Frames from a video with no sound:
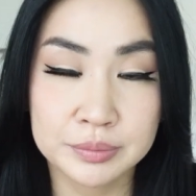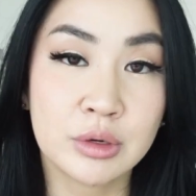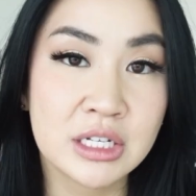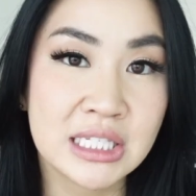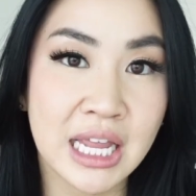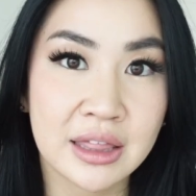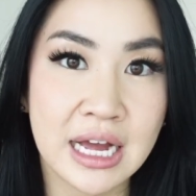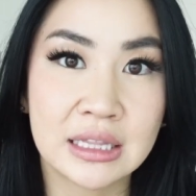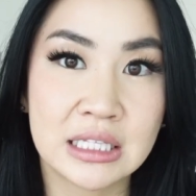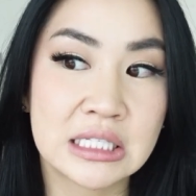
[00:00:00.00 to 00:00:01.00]
I want to say
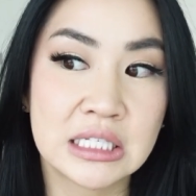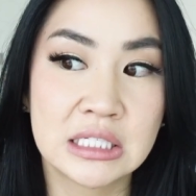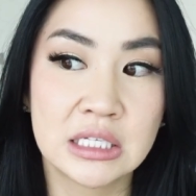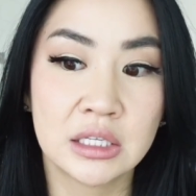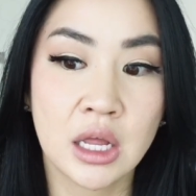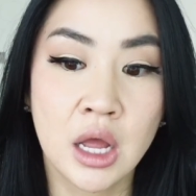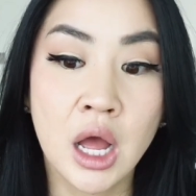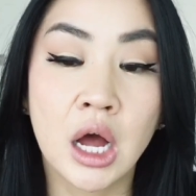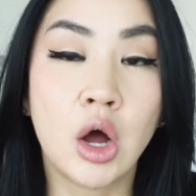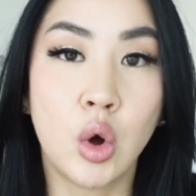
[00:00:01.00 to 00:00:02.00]
that this isn't
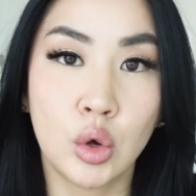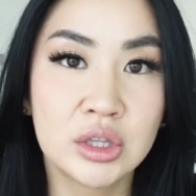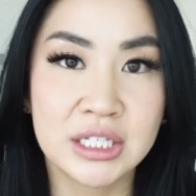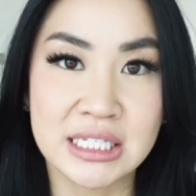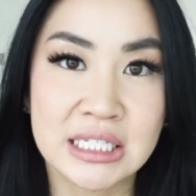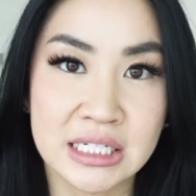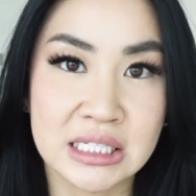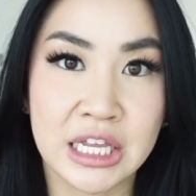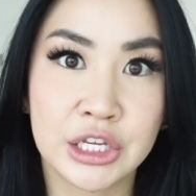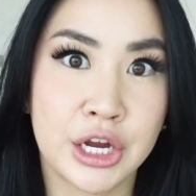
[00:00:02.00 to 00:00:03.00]
a holistic
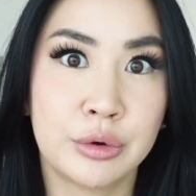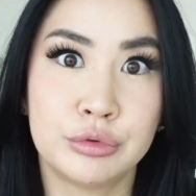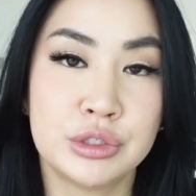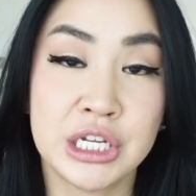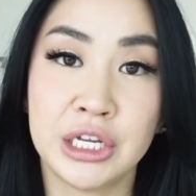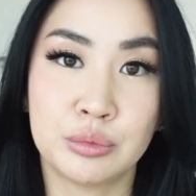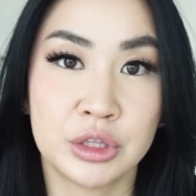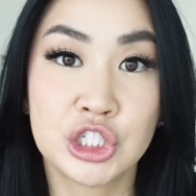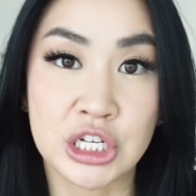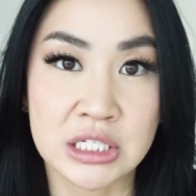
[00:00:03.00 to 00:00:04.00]
skincare routine
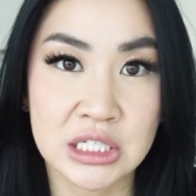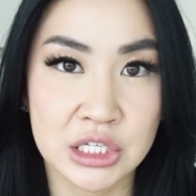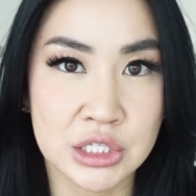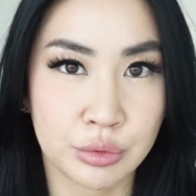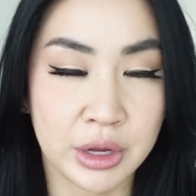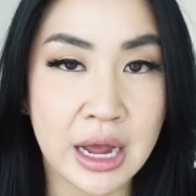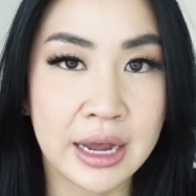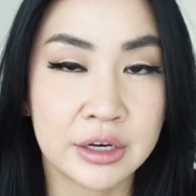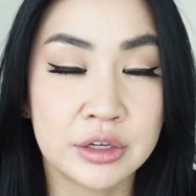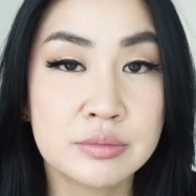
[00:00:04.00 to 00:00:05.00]
with just these 3
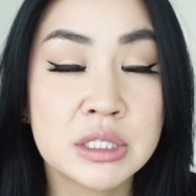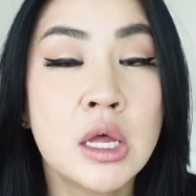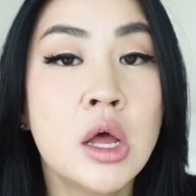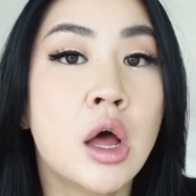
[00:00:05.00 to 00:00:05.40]
items.